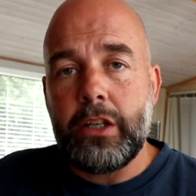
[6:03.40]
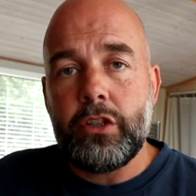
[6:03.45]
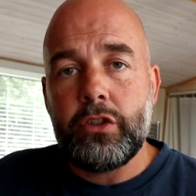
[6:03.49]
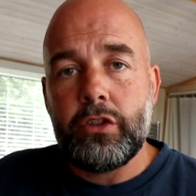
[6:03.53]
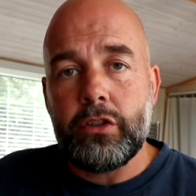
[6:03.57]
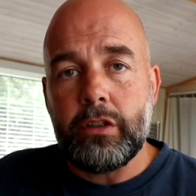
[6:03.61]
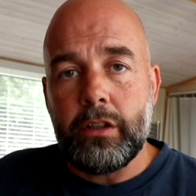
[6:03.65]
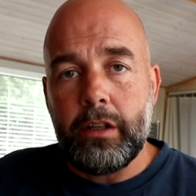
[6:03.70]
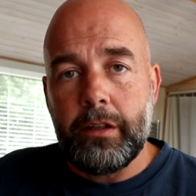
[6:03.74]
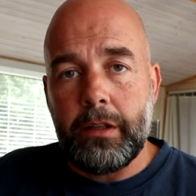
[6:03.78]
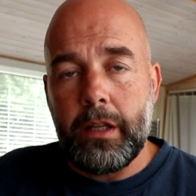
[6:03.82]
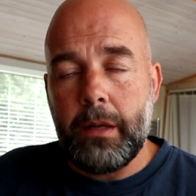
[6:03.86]

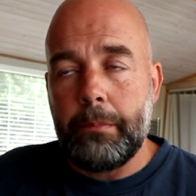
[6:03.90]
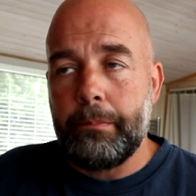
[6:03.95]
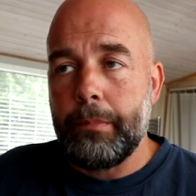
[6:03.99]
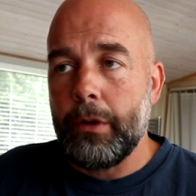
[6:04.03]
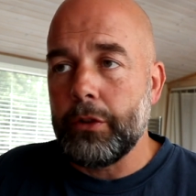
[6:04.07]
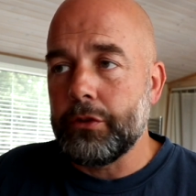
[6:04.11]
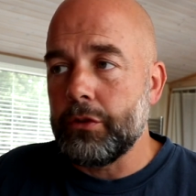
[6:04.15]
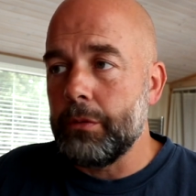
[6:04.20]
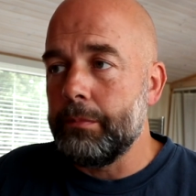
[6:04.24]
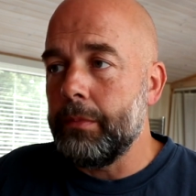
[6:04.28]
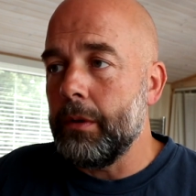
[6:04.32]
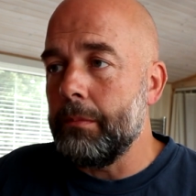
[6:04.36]
niche and the
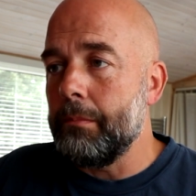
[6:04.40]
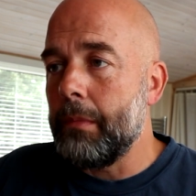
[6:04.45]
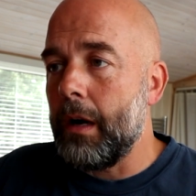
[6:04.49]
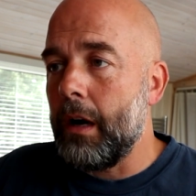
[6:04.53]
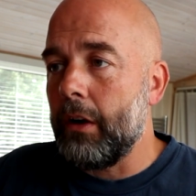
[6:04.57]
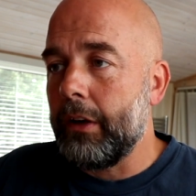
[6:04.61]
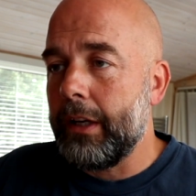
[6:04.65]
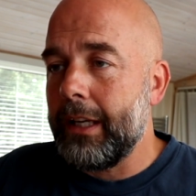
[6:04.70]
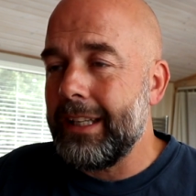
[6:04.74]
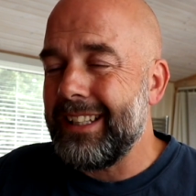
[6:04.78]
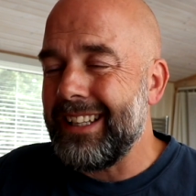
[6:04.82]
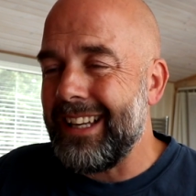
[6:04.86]
puzzle book
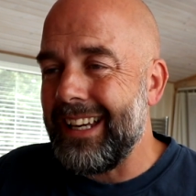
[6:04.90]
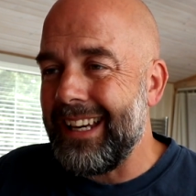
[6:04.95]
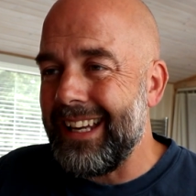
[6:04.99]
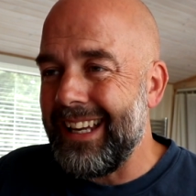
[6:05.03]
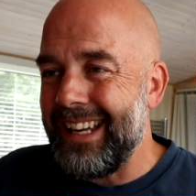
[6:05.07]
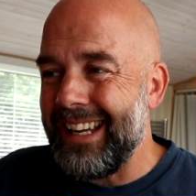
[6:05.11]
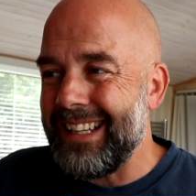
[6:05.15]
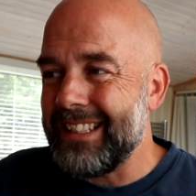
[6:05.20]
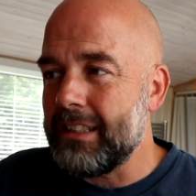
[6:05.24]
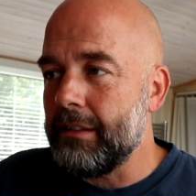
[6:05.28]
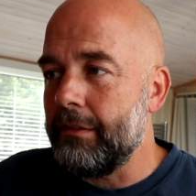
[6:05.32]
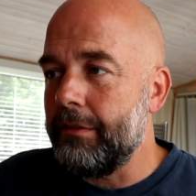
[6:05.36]
market, and it
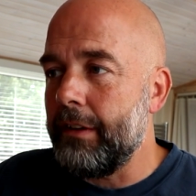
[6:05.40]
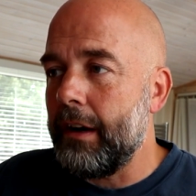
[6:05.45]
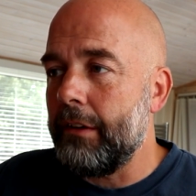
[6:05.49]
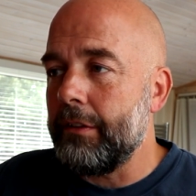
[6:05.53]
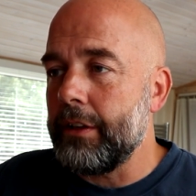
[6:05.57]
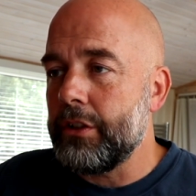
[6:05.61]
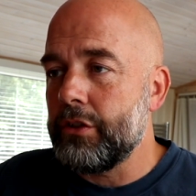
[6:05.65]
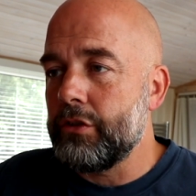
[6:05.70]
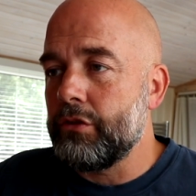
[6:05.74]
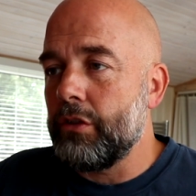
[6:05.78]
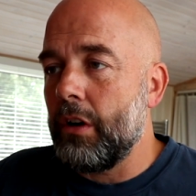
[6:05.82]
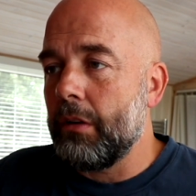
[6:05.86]
is a
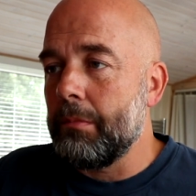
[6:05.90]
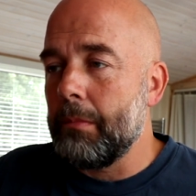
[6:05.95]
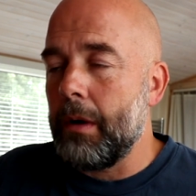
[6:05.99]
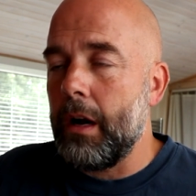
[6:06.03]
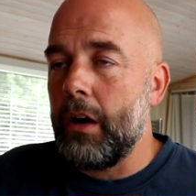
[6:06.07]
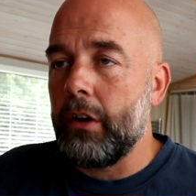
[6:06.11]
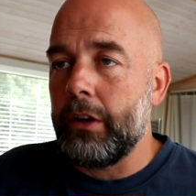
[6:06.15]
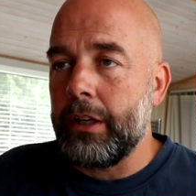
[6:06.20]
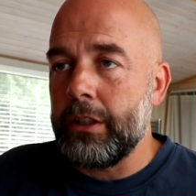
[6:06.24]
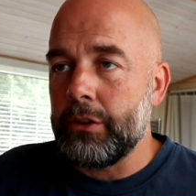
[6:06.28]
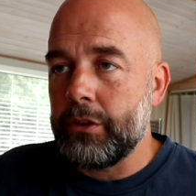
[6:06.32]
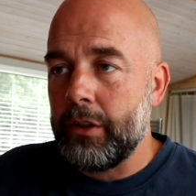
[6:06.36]
very strong
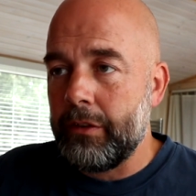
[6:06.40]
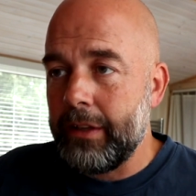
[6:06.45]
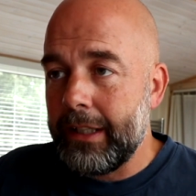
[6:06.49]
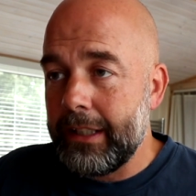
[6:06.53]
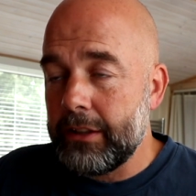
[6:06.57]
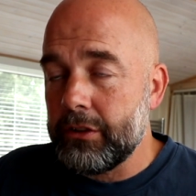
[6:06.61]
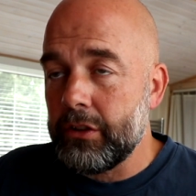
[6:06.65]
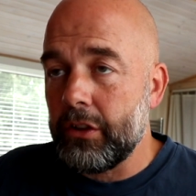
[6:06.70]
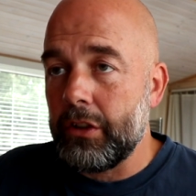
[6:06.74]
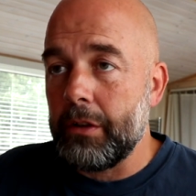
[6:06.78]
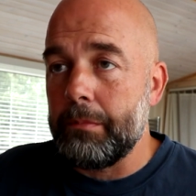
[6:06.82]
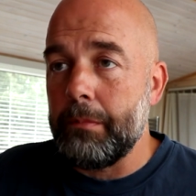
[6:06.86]
market. So I think
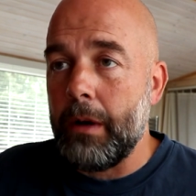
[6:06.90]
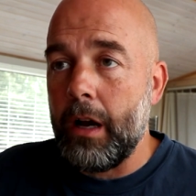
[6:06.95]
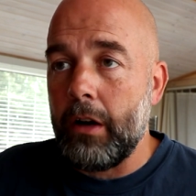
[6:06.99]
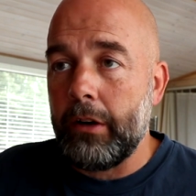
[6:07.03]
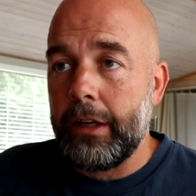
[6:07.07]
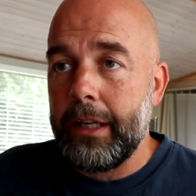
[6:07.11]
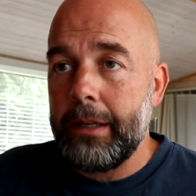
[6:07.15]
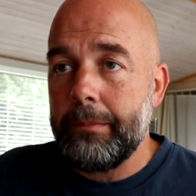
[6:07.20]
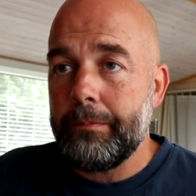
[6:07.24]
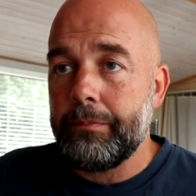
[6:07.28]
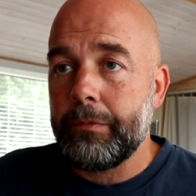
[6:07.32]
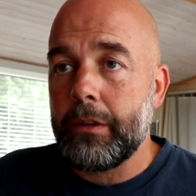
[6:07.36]
it's a good
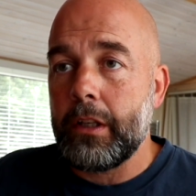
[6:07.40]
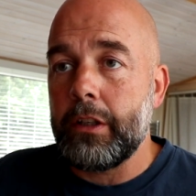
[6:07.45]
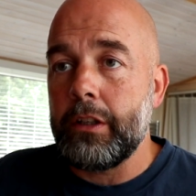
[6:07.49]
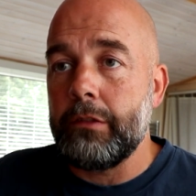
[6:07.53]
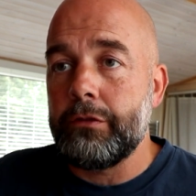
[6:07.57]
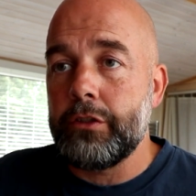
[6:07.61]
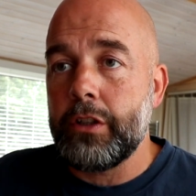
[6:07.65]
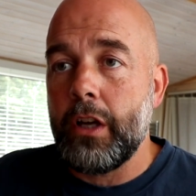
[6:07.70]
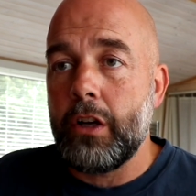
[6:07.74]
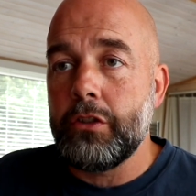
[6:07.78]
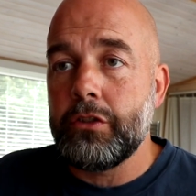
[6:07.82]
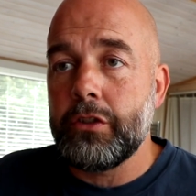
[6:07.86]
market.
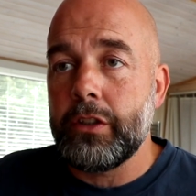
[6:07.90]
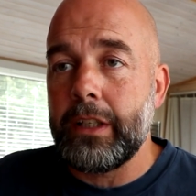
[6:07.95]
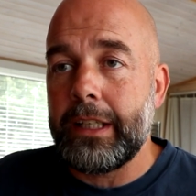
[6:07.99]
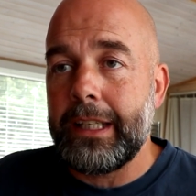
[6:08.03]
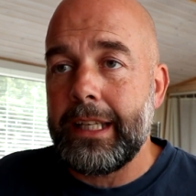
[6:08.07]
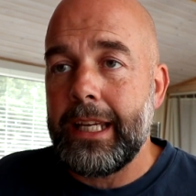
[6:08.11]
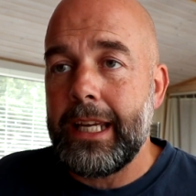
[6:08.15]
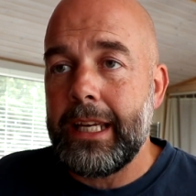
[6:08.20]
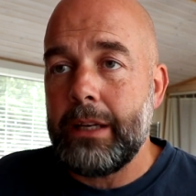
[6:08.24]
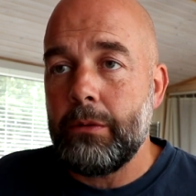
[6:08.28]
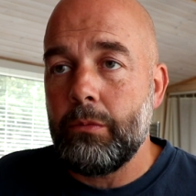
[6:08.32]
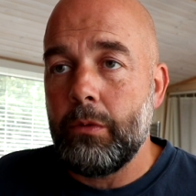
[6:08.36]
You've chosen a
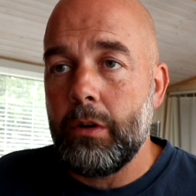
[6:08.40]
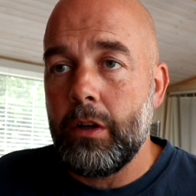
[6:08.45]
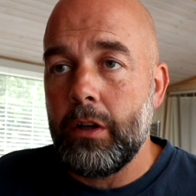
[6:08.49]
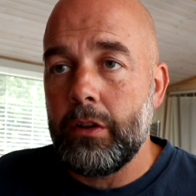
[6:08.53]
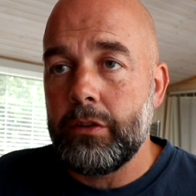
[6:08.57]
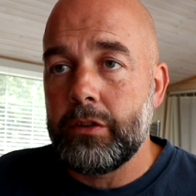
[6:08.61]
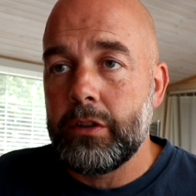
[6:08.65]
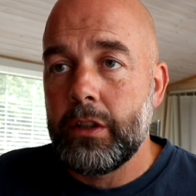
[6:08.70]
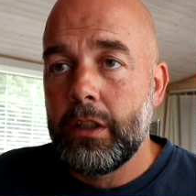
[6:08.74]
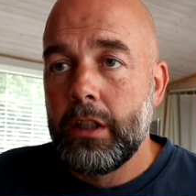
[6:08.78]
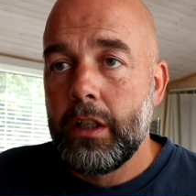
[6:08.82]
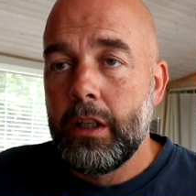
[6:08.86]

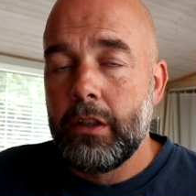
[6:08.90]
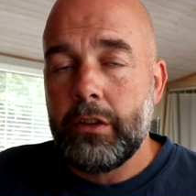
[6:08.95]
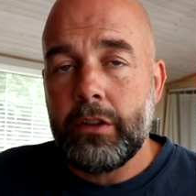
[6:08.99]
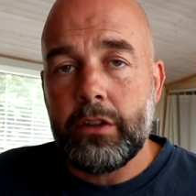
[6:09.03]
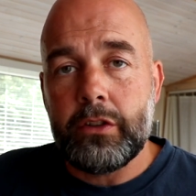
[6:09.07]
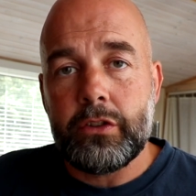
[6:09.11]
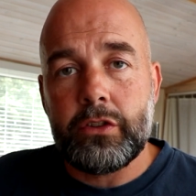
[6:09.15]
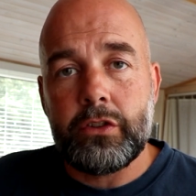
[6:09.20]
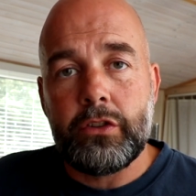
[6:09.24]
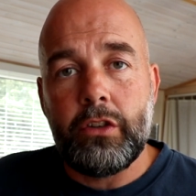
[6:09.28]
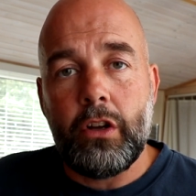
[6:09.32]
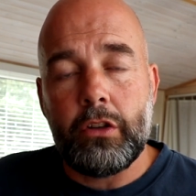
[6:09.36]
keyword
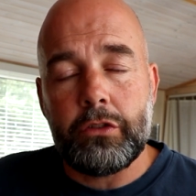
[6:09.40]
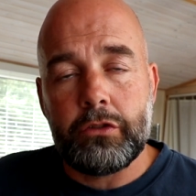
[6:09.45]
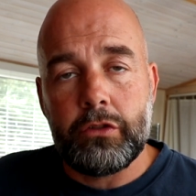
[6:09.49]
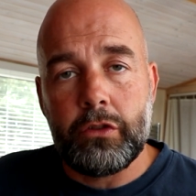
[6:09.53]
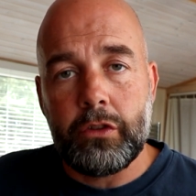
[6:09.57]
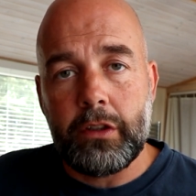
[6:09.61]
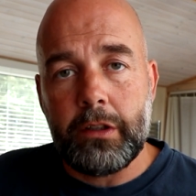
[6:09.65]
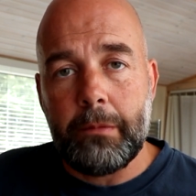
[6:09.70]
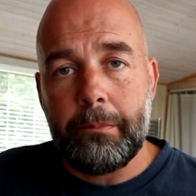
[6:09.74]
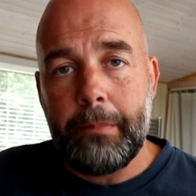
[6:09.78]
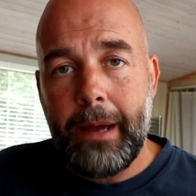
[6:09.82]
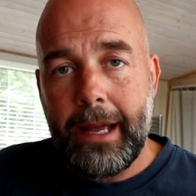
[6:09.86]
that's not
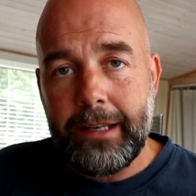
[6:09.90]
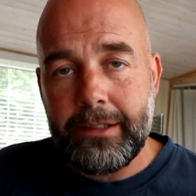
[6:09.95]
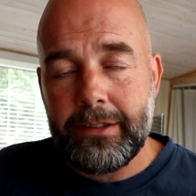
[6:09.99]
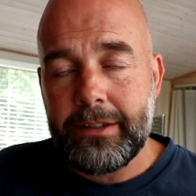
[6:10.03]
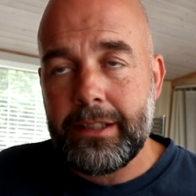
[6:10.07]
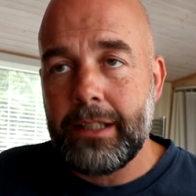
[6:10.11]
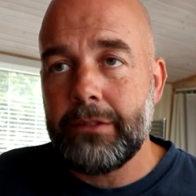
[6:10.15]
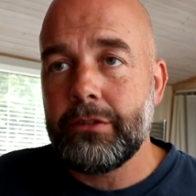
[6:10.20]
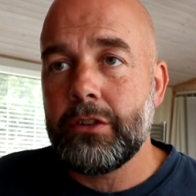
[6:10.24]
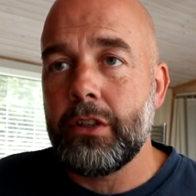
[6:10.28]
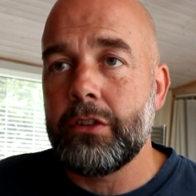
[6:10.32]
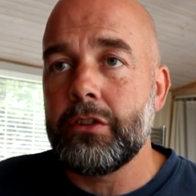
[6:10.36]
too
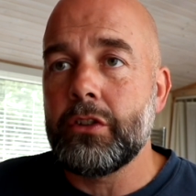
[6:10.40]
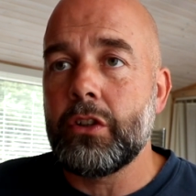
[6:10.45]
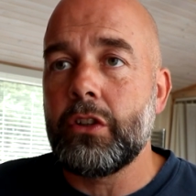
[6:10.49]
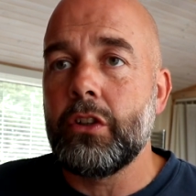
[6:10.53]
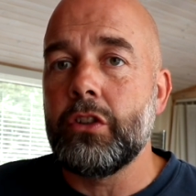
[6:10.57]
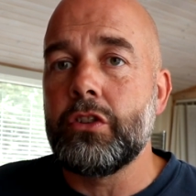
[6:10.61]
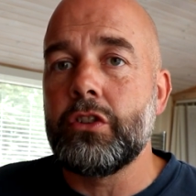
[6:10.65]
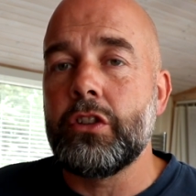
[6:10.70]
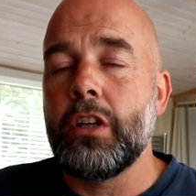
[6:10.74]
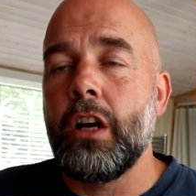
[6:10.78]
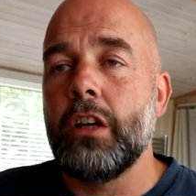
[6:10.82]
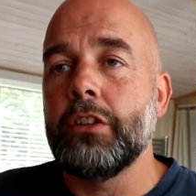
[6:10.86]
competitive, so there's a
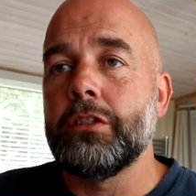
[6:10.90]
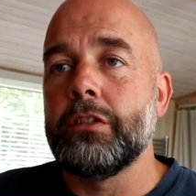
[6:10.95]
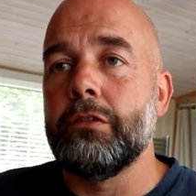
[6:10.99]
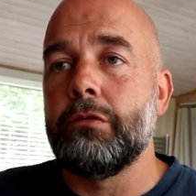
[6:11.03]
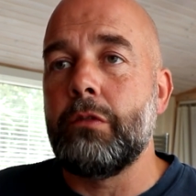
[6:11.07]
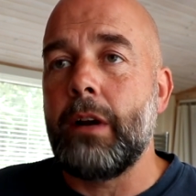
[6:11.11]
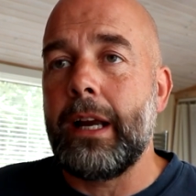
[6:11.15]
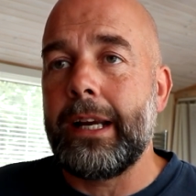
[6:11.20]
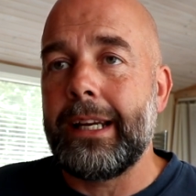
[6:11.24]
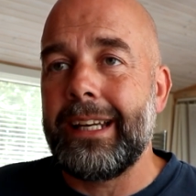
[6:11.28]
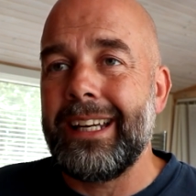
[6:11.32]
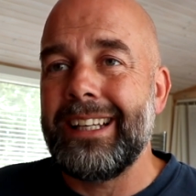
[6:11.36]
good chance
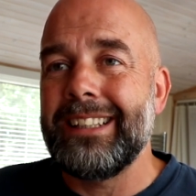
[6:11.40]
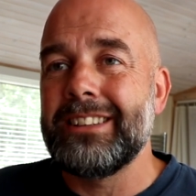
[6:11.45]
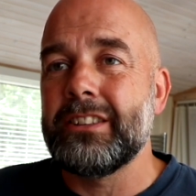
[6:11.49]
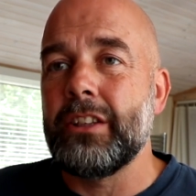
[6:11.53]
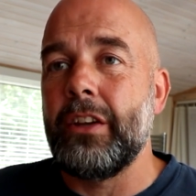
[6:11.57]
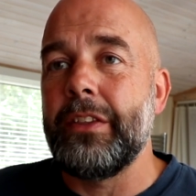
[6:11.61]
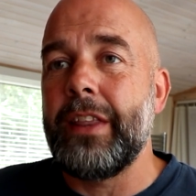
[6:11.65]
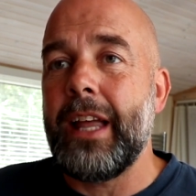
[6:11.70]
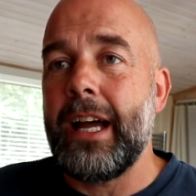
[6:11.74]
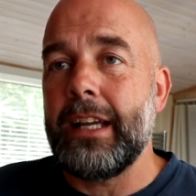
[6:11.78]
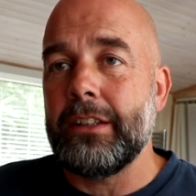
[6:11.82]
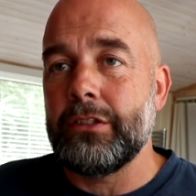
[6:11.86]
of ranking,
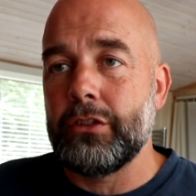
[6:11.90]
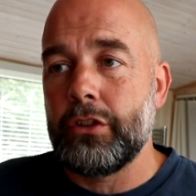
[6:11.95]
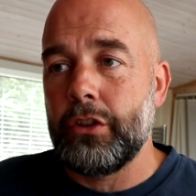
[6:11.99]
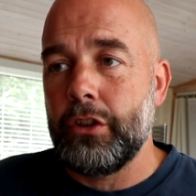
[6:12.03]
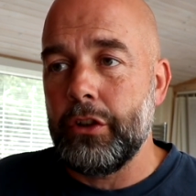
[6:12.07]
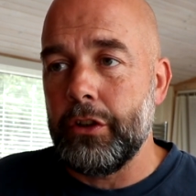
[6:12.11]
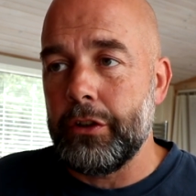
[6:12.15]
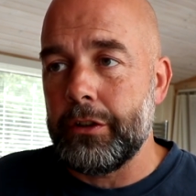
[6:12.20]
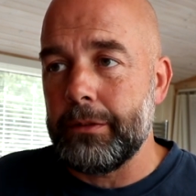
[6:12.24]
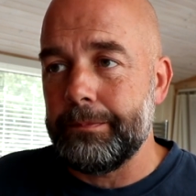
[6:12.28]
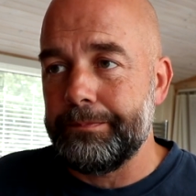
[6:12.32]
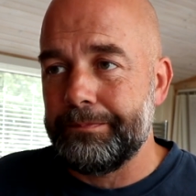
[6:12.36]
so that's
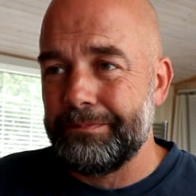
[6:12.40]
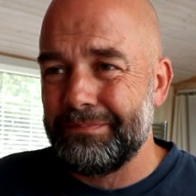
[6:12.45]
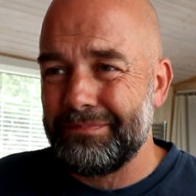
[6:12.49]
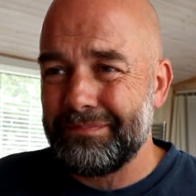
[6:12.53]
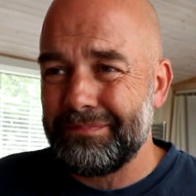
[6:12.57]
good.